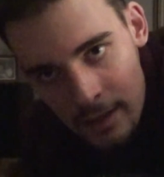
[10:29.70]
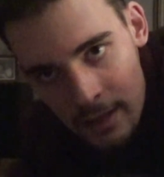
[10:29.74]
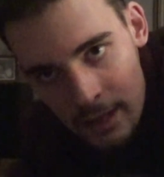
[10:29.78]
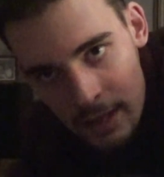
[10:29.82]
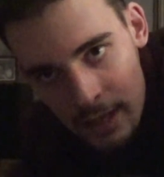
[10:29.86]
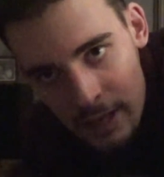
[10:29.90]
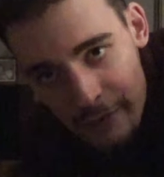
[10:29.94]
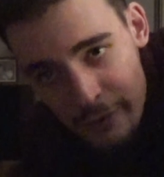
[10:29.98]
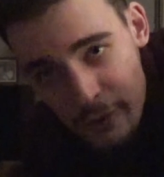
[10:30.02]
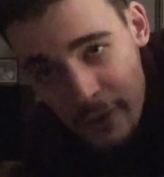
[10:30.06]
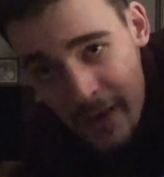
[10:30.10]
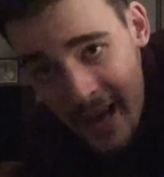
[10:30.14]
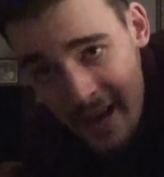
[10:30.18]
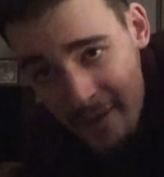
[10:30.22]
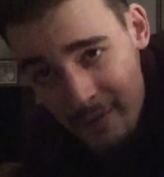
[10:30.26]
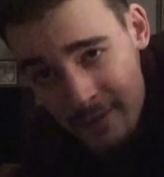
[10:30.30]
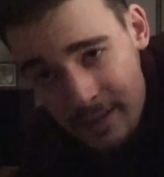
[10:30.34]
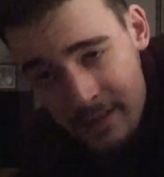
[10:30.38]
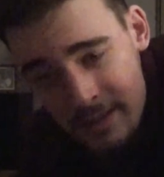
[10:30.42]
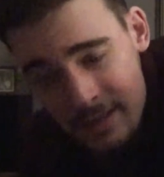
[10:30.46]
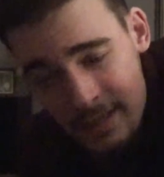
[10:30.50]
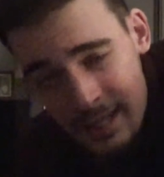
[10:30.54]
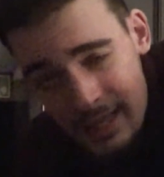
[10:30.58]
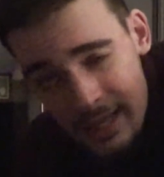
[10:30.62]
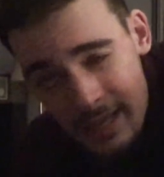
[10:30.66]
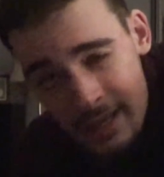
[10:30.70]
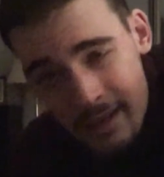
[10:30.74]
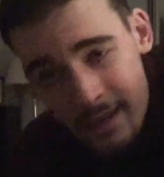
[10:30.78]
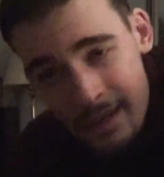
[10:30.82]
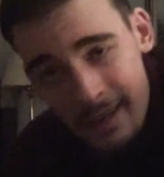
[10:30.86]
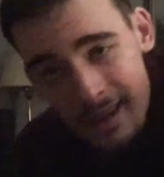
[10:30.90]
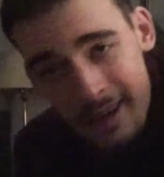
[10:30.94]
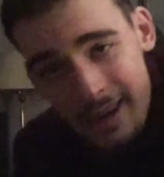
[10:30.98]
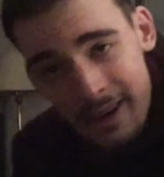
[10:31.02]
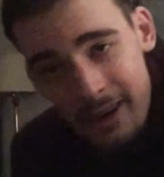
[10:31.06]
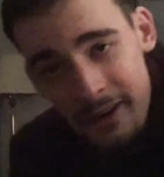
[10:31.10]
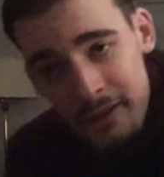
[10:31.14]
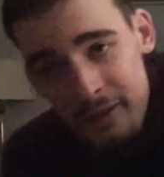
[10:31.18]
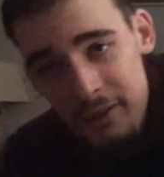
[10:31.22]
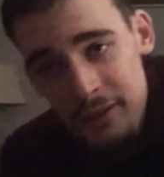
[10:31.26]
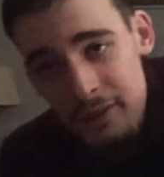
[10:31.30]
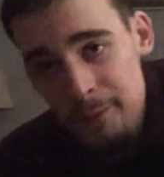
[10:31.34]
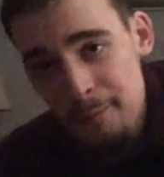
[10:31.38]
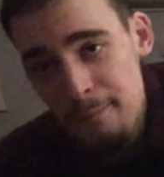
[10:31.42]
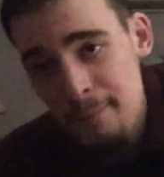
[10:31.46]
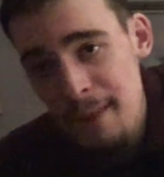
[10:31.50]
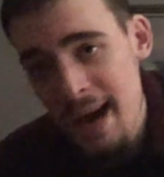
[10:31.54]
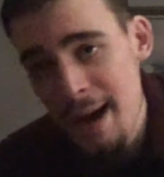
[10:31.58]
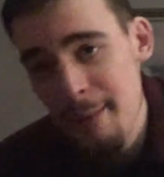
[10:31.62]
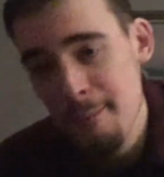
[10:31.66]
If you haven't seen the
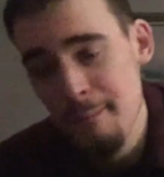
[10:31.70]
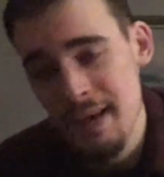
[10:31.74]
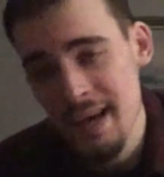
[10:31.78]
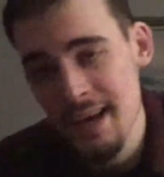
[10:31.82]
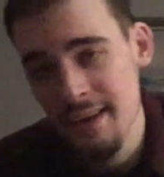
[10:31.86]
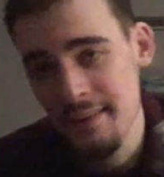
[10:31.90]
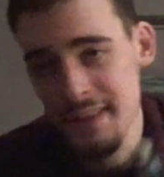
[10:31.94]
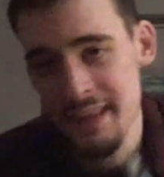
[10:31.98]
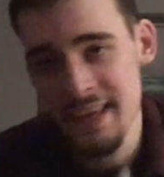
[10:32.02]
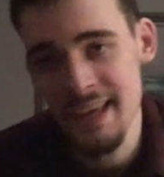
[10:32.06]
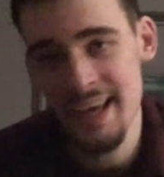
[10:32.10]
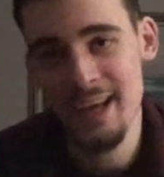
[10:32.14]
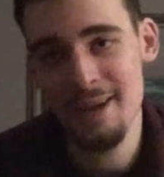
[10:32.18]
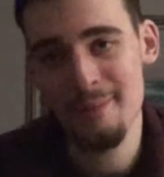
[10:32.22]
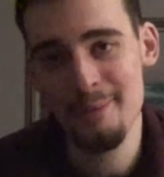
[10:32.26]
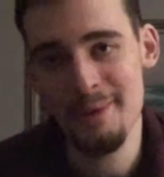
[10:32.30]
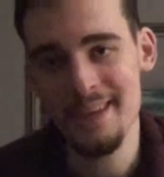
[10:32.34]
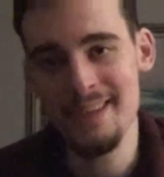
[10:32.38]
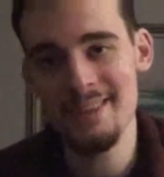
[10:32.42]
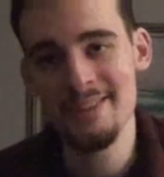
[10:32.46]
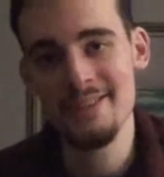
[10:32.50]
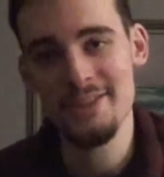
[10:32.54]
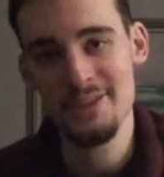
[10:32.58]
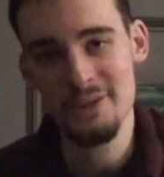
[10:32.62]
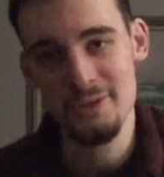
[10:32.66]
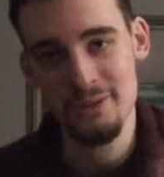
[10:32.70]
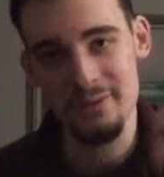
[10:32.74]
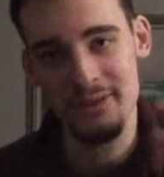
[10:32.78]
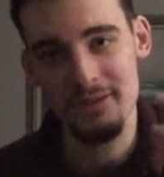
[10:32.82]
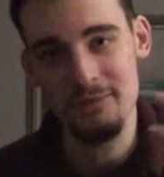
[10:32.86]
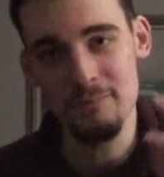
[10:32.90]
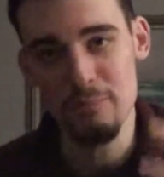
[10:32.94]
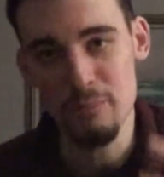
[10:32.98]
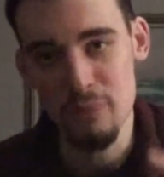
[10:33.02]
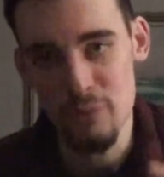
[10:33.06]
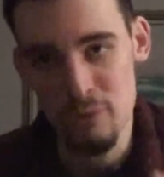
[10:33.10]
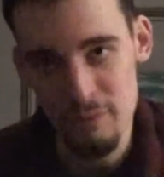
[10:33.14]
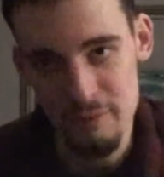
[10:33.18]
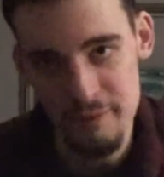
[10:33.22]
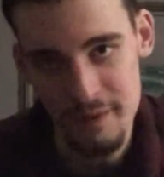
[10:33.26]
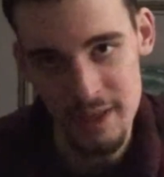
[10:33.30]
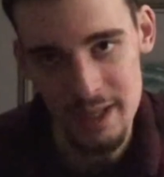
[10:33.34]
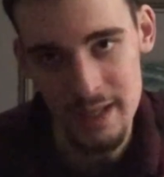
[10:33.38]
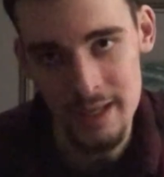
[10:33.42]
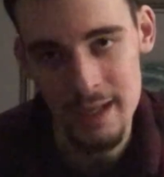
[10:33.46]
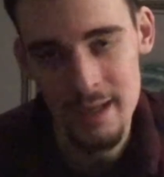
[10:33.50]
Batman the Animated Series movie,